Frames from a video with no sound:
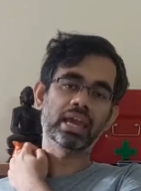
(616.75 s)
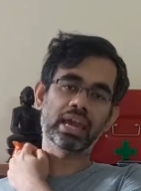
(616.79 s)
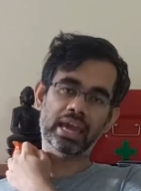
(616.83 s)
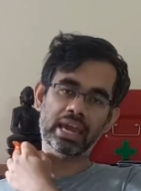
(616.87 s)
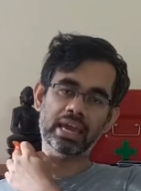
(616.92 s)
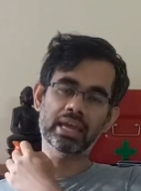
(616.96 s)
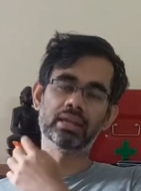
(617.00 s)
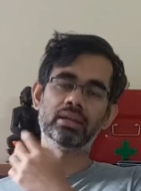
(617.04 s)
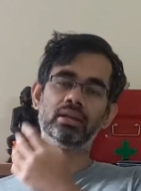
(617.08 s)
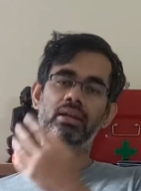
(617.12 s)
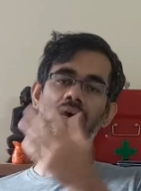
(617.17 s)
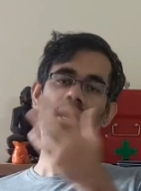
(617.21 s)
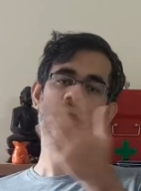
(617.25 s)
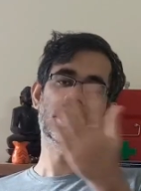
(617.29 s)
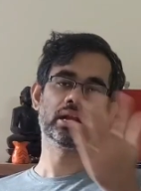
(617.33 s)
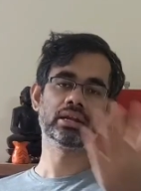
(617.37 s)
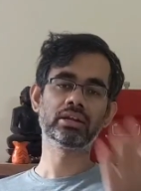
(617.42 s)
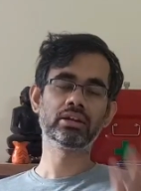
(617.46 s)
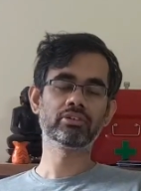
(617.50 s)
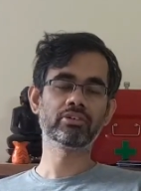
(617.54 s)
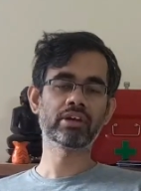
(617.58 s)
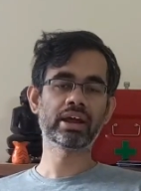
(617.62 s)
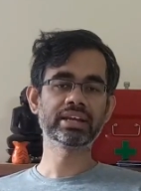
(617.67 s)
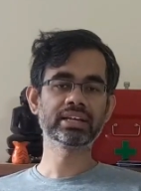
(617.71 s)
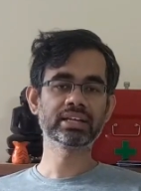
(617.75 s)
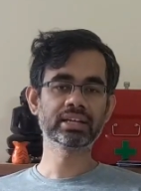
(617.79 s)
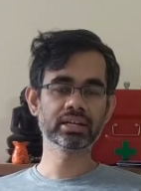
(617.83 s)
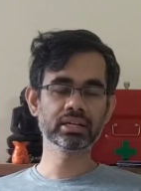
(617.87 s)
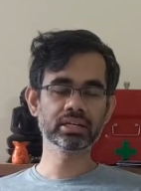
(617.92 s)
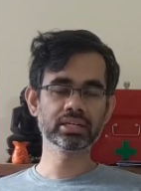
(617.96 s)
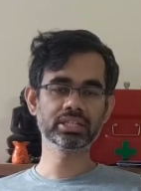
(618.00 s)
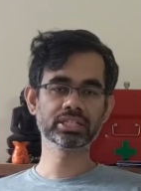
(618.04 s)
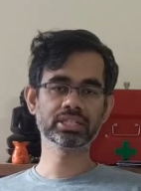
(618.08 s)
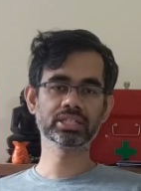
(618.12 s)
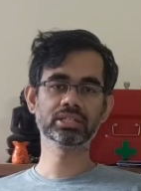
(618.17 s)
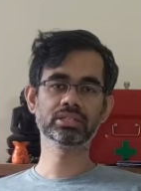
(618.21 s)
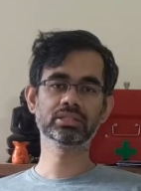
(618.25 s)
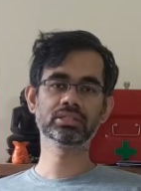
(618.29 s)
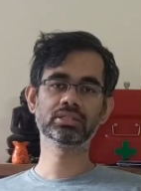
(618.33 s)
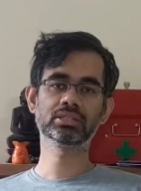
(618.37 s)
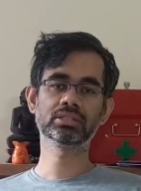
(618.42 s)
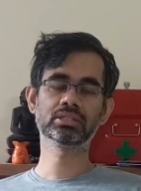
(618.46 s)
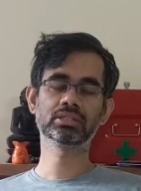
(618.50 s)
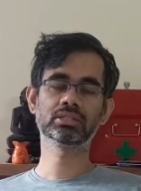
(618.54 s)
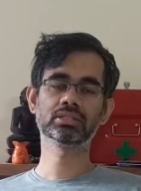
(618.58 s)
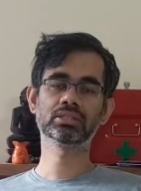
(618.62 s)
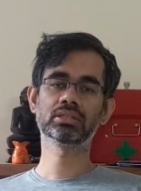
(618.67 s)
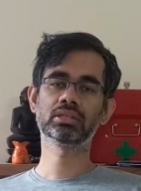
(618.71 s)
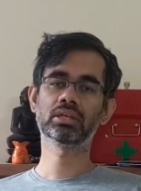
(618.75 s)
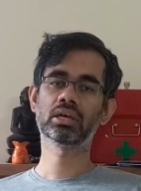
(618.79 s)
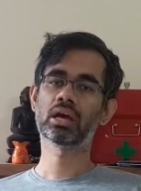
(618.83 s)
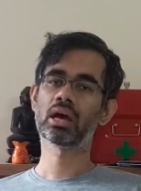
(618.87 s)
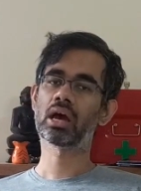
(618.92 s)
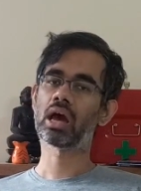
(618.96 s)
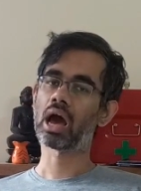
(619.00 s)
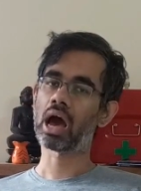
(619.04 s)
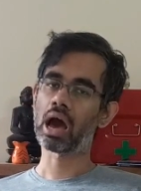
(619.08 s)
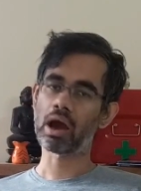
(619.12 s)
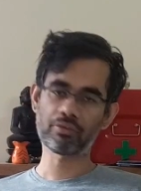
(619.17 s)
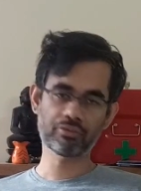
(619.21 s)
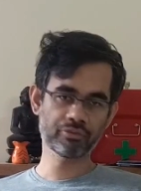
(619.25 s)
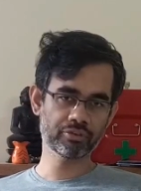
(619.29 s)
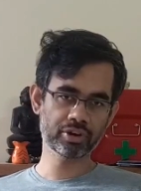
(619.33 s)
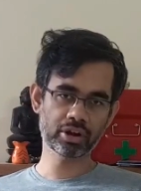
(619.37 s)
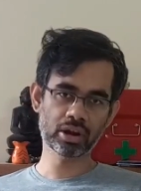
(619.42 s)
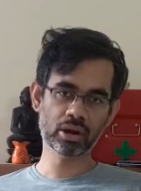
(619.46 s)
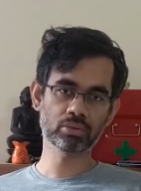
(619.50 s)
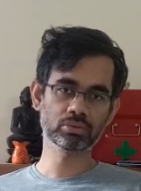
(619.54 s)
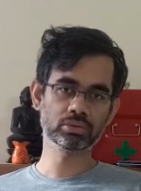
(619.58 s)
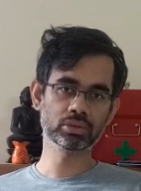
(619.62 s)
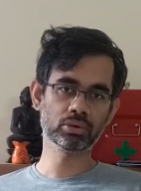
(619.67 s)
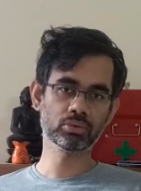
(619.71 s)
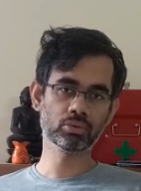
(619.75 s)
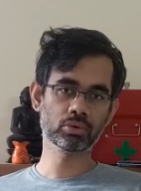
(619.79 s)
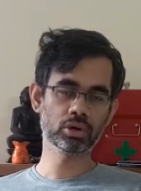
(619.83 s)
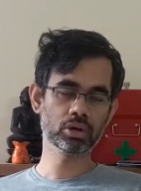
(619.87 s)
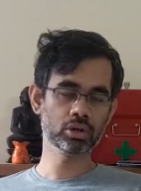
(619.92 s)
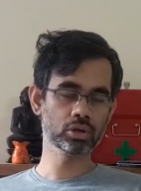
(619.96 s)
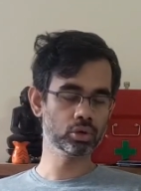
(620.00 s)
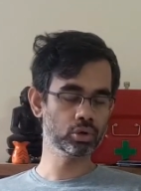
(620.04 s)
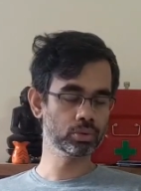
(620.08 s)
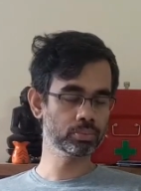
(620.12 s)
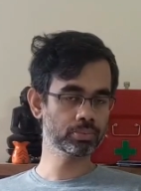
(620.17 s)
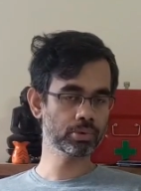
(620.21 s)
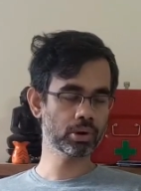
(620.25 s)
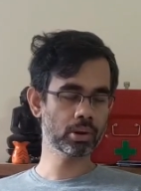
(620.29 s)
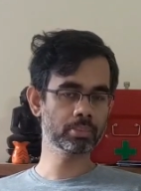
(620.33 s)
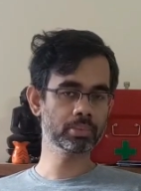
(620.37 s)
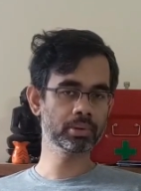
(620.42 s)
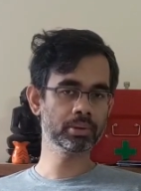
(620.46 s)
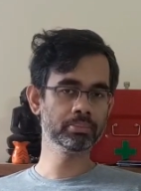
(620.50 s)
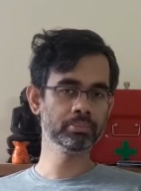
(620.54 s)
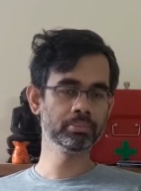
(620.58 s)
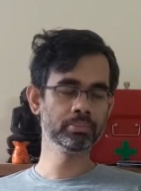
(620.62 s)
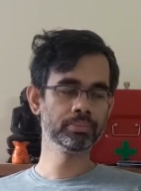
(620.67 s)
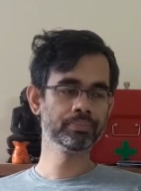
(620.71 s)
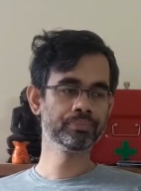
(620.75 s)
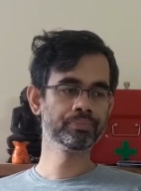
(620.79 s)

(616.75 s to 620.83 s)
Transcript: Again, under right conditions, halfway around the world, no problem.